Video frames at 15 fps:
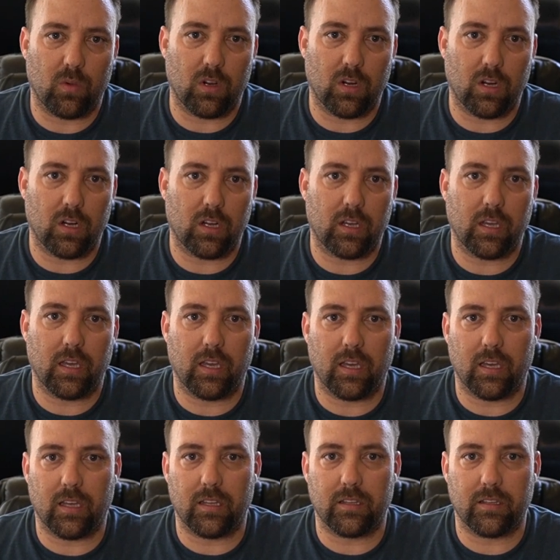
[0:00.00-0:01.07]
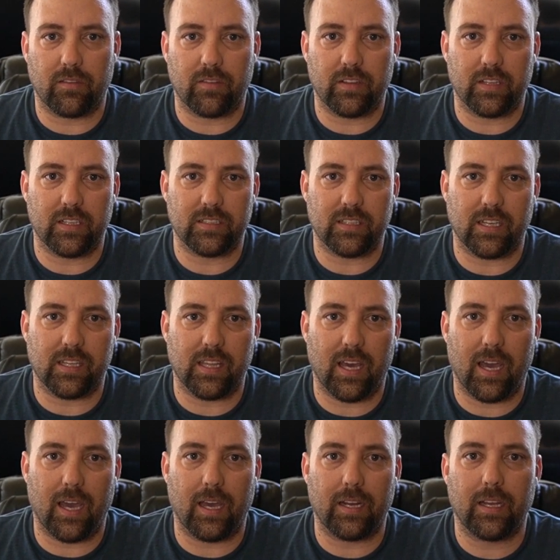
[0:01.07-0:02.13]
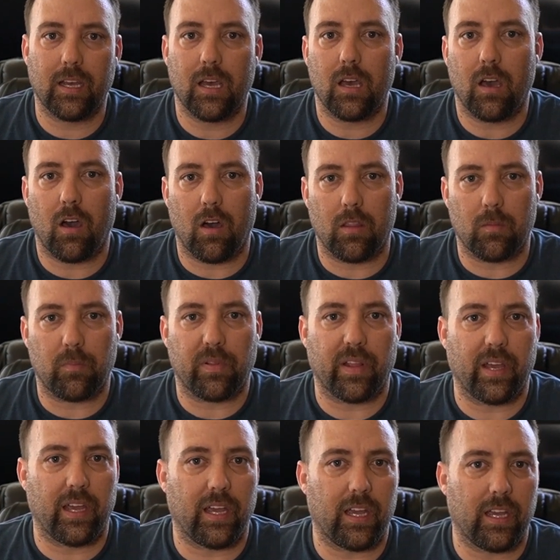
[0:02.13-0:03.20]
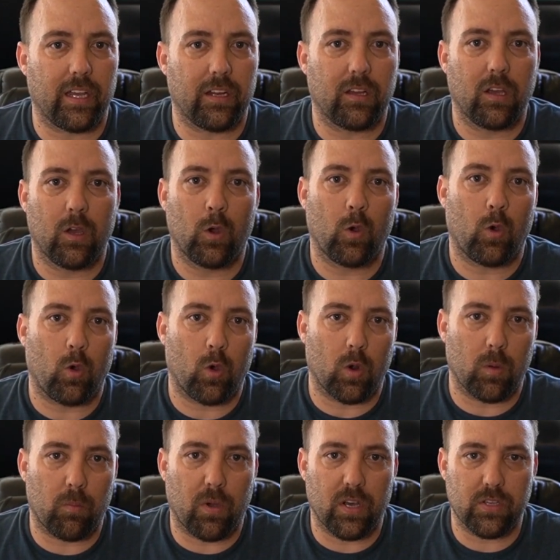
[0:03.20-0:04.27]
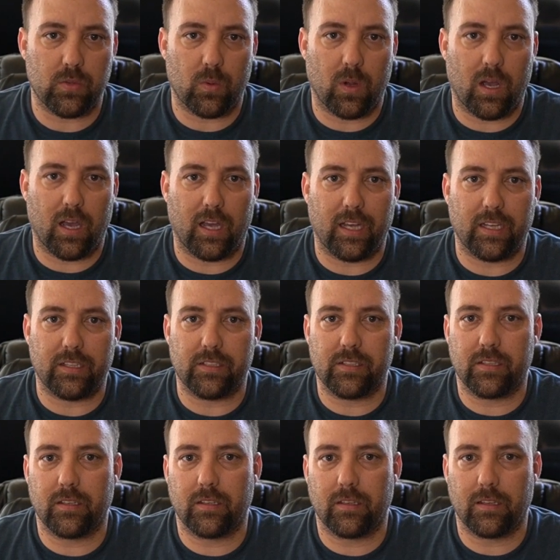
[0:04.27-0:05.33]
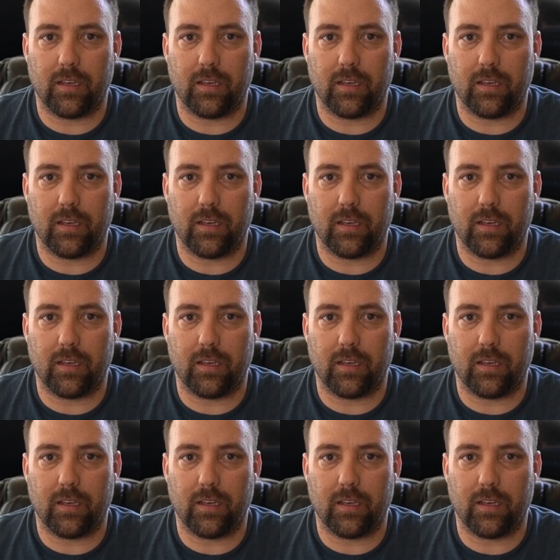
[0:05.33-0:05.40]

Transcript: work and different things like that on the plane or bus rides,